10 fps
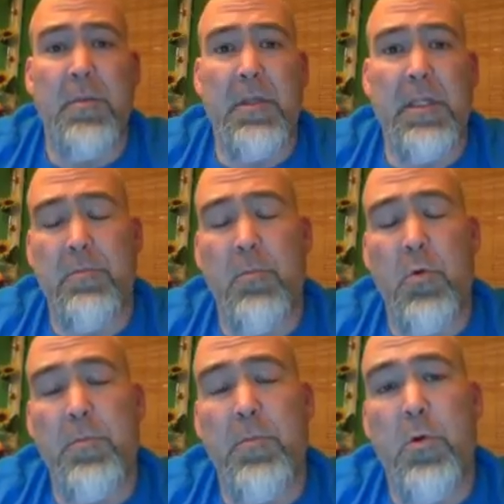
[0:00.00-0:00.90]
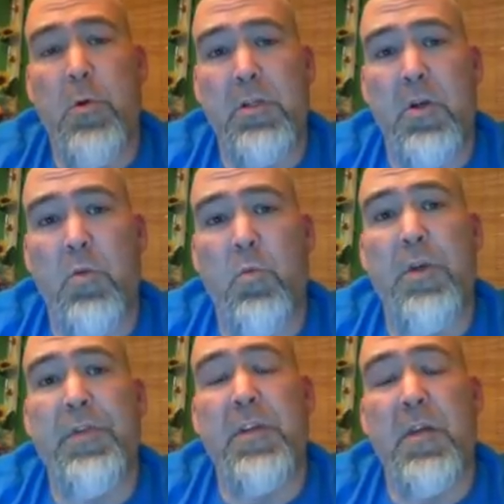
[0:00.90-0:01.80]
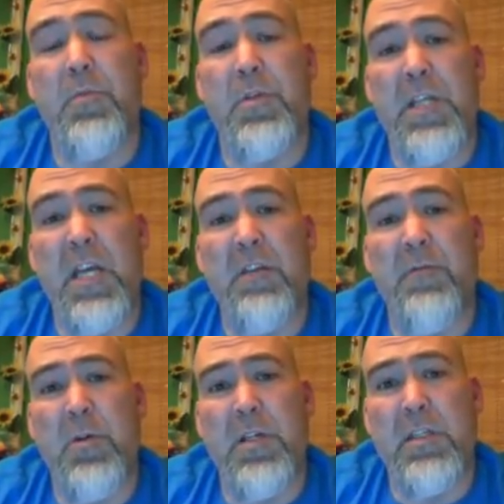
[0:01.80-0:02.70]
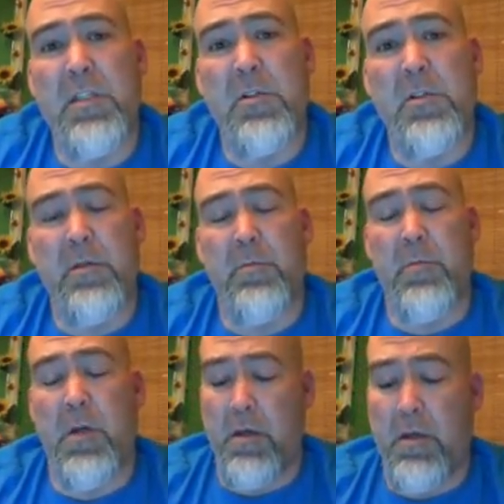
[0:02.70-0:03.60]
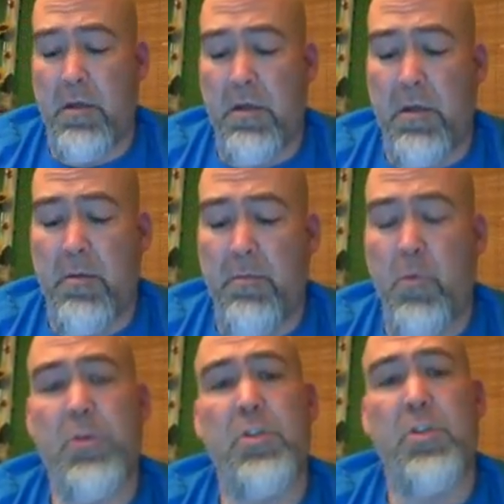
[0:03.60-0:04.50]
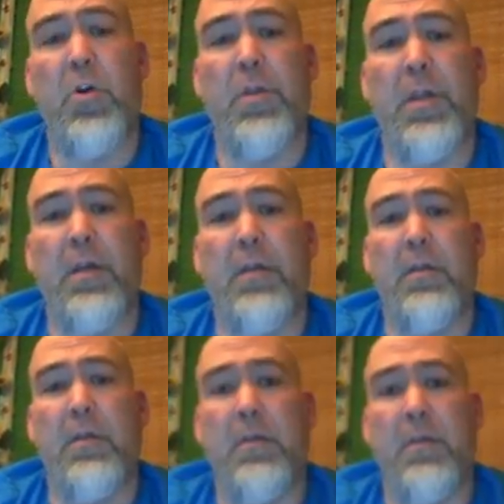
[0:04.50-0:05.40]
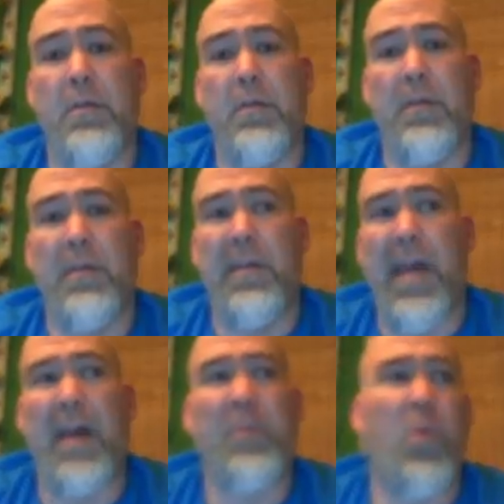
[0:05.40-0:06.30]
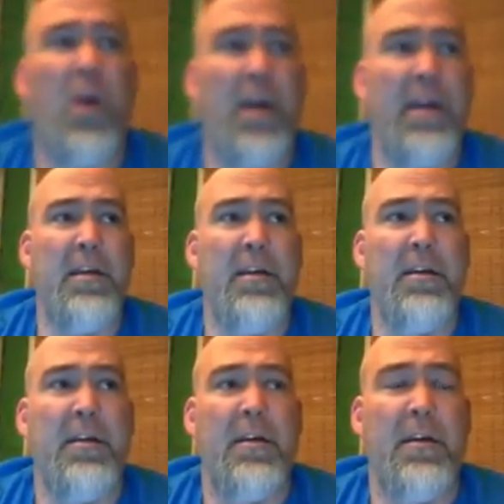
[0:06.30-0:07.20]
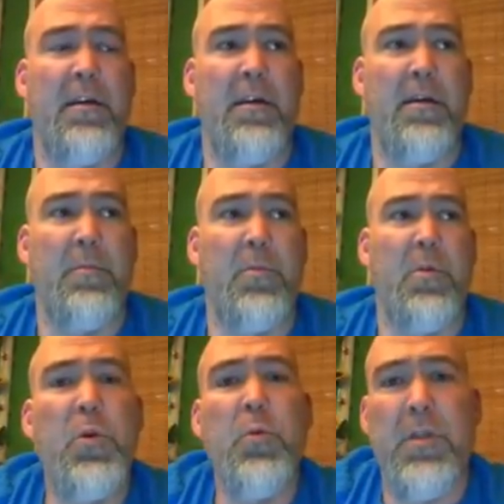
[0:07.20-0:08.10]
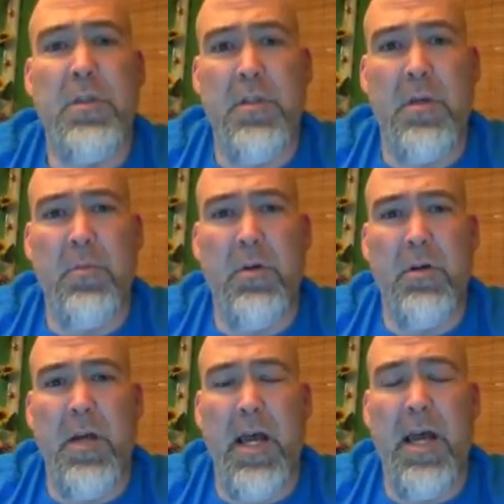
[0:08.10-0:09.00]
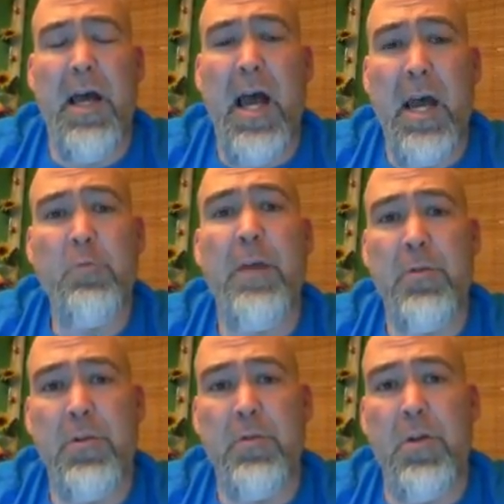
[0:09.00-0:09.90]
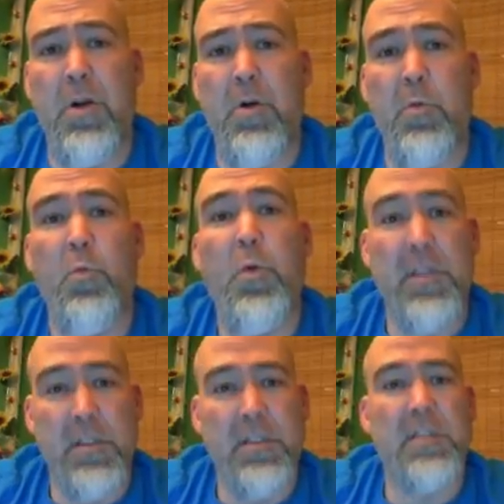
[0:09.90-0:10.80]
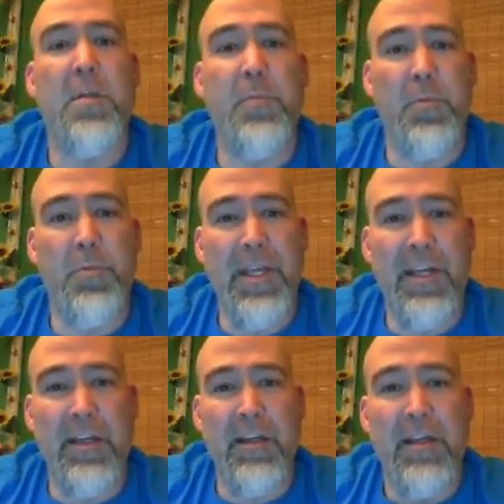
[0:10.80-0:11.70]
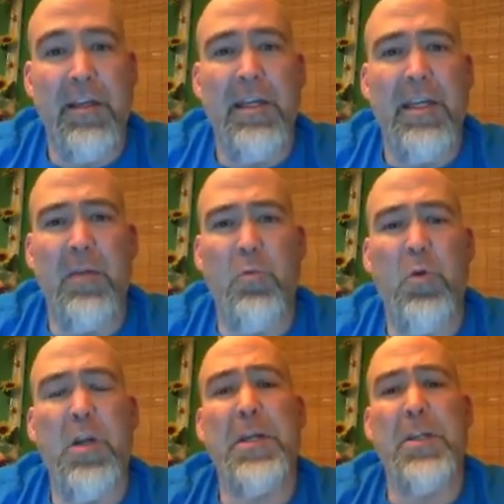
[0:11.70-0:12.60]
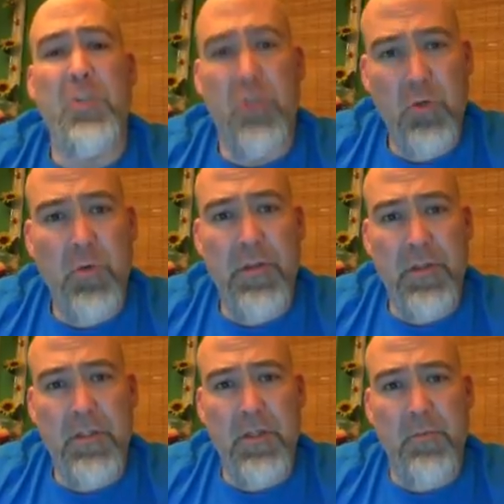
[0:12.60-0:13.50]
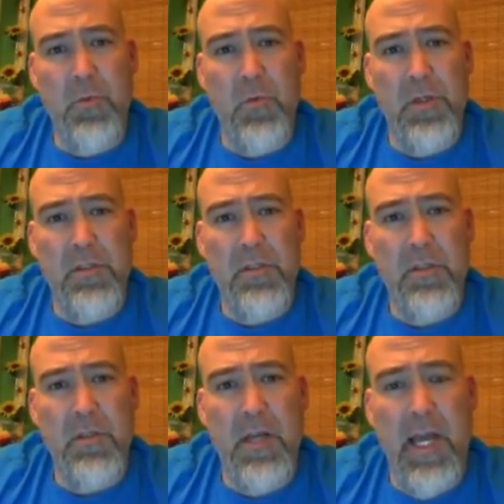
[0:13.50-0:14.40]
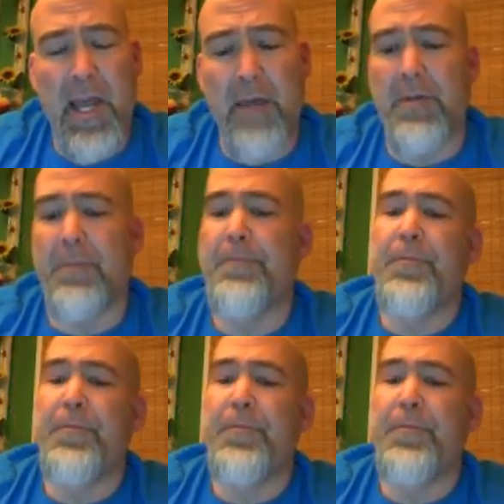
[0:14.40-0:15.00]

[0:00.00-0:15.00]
It's more important to know what the numbers stand for necessarily, more so than how do I compute this number. I'd rather you know what does this number mean and what am I going to do with this number once I have it.